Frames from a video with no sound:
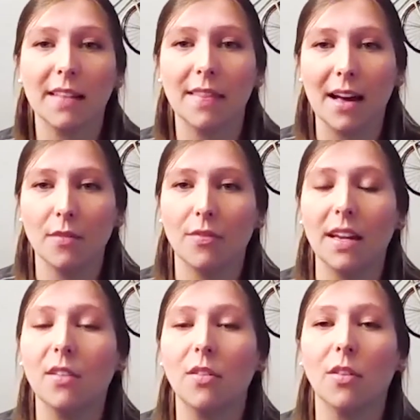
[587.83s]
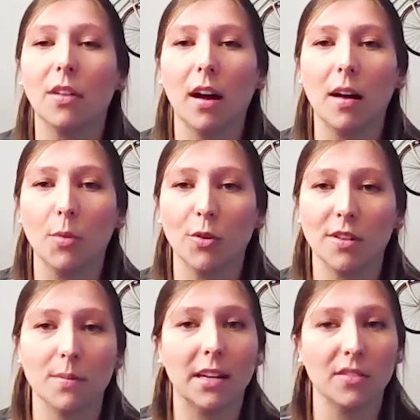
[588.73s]
in that field um, or
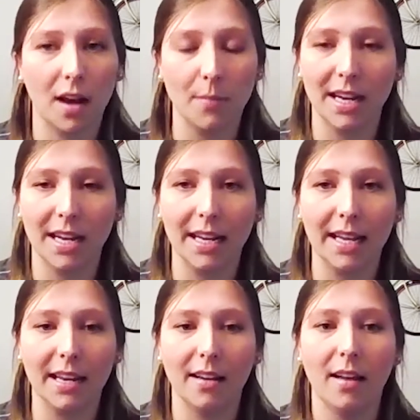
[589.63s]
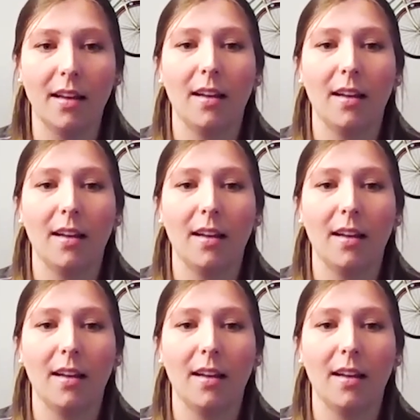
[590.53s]
it's male dominated